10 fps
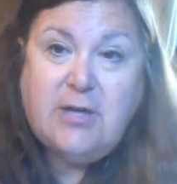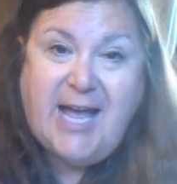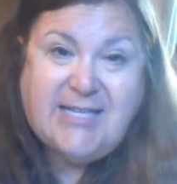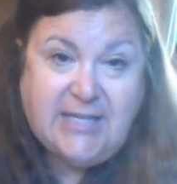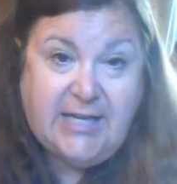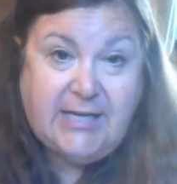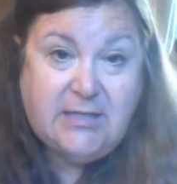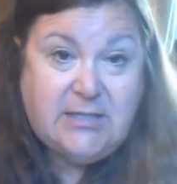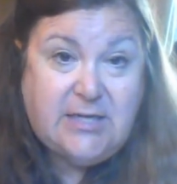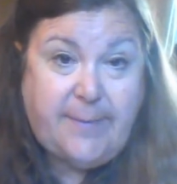as an
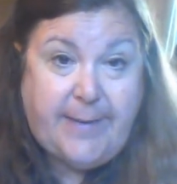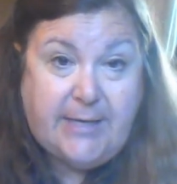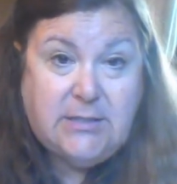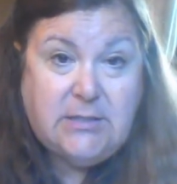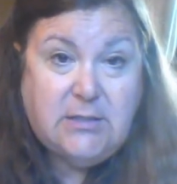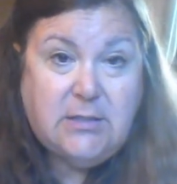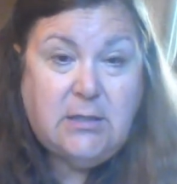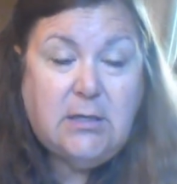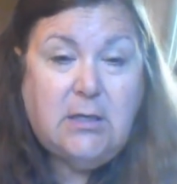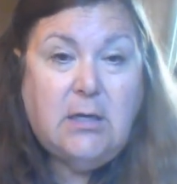exhibit
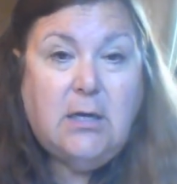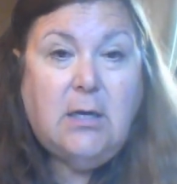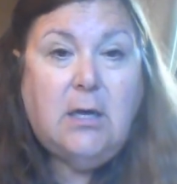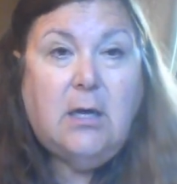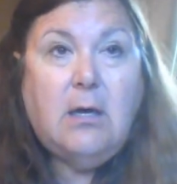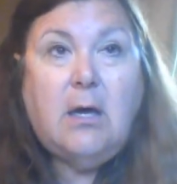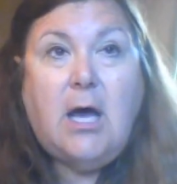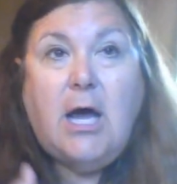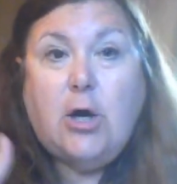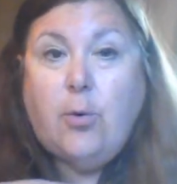
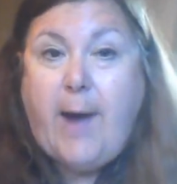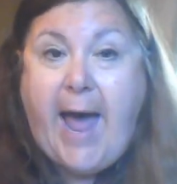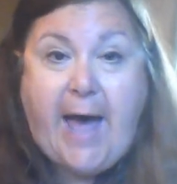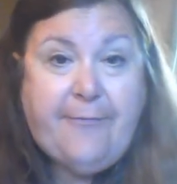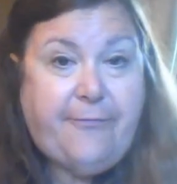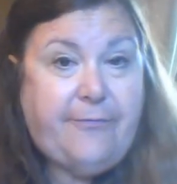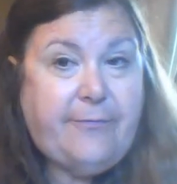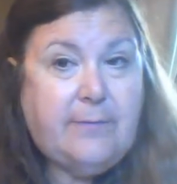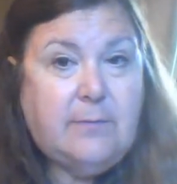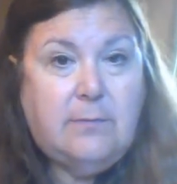a graph,
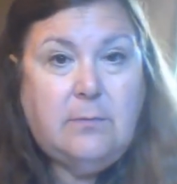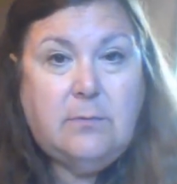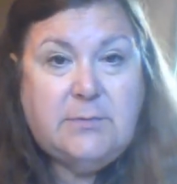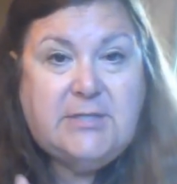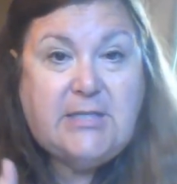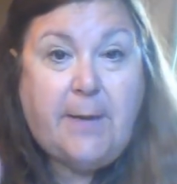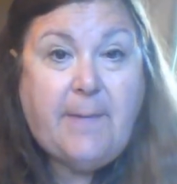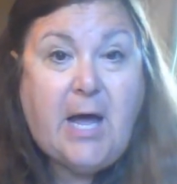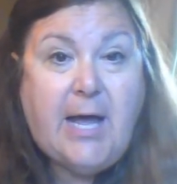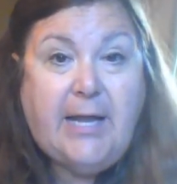some
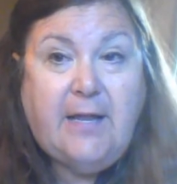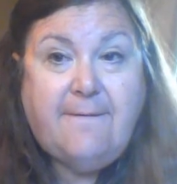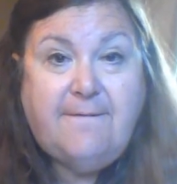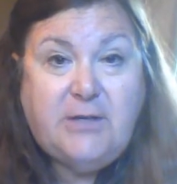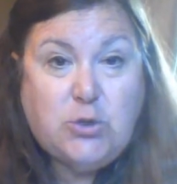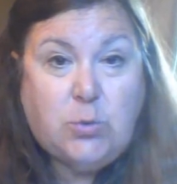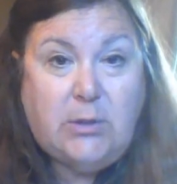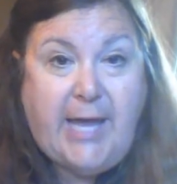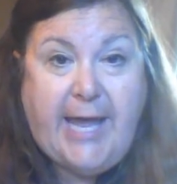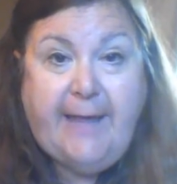kind of
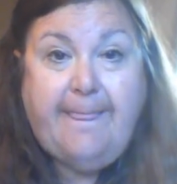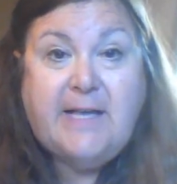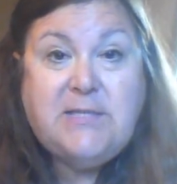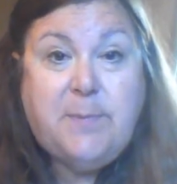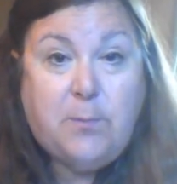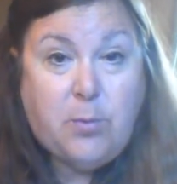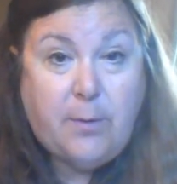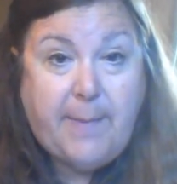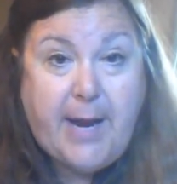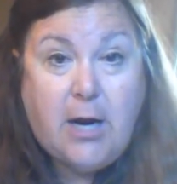visual aid that's been
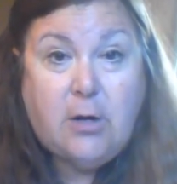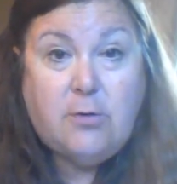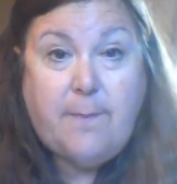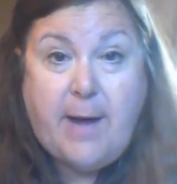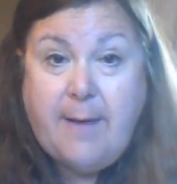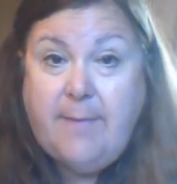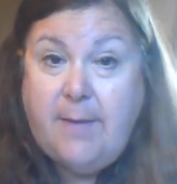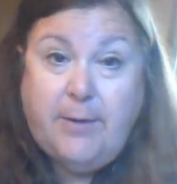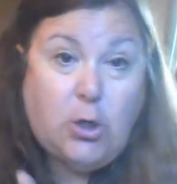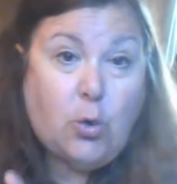prepared by
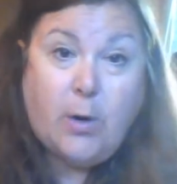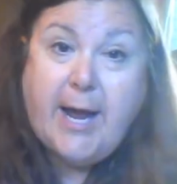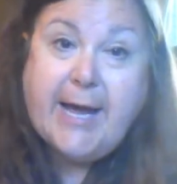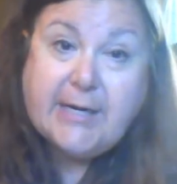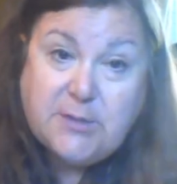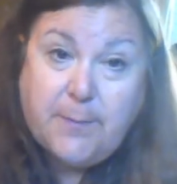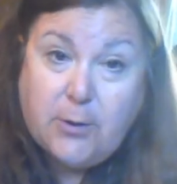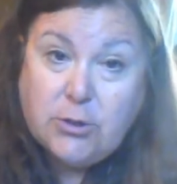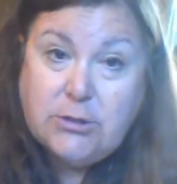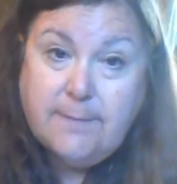maybe your
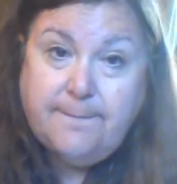expert.